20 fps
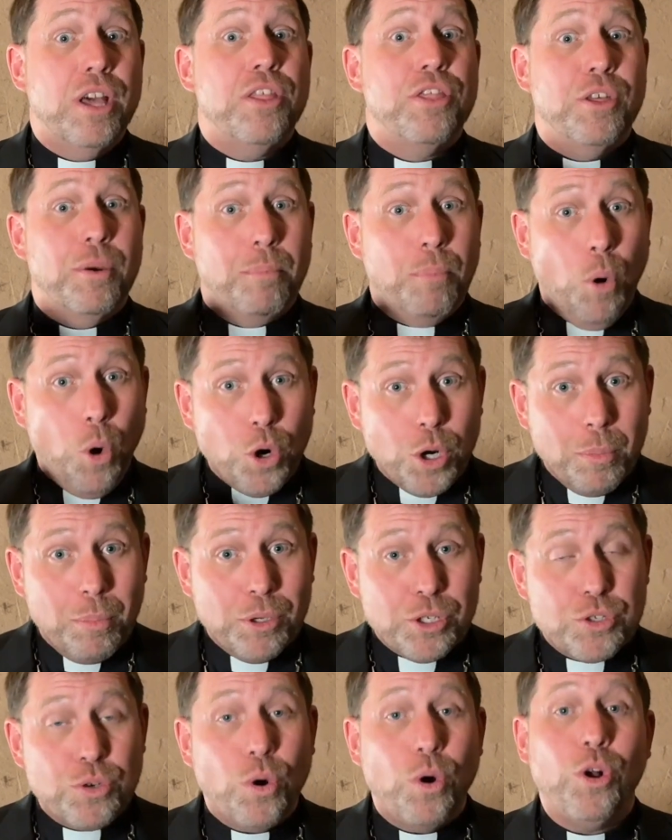the Border
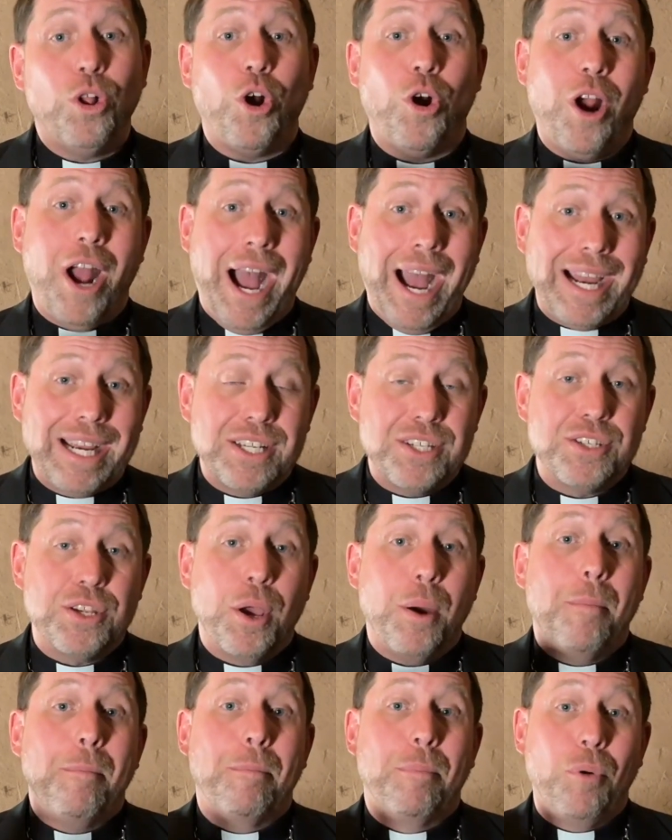Patrol or ICE
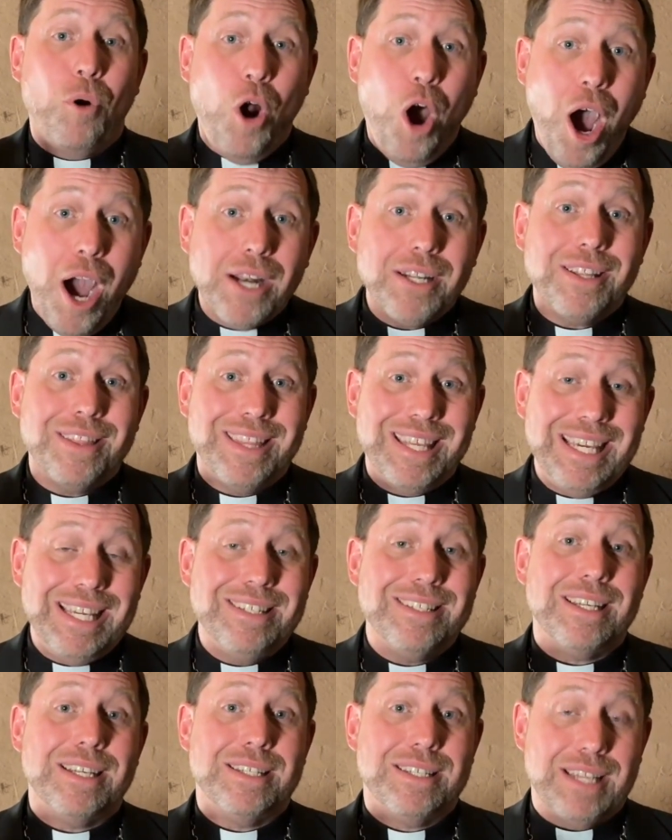brought
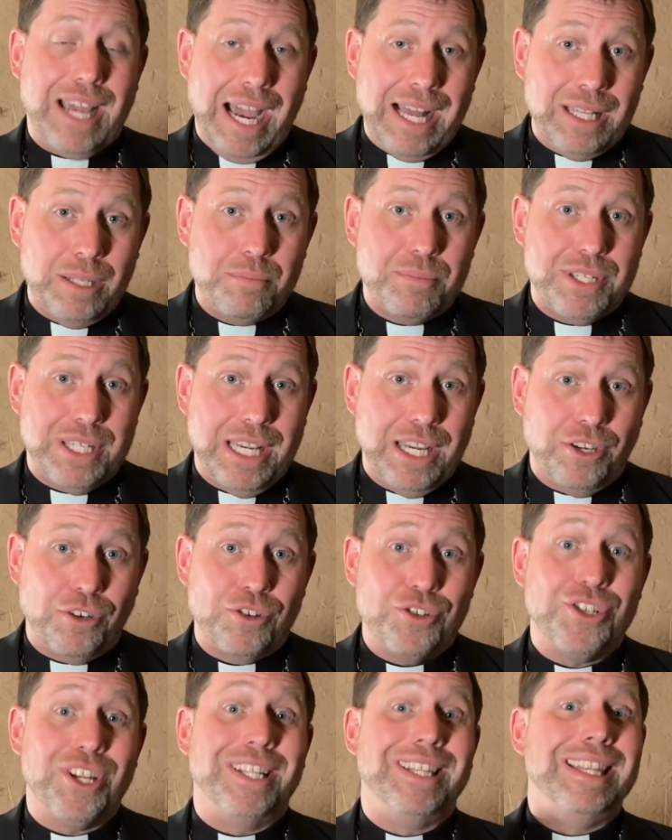these asylum seekers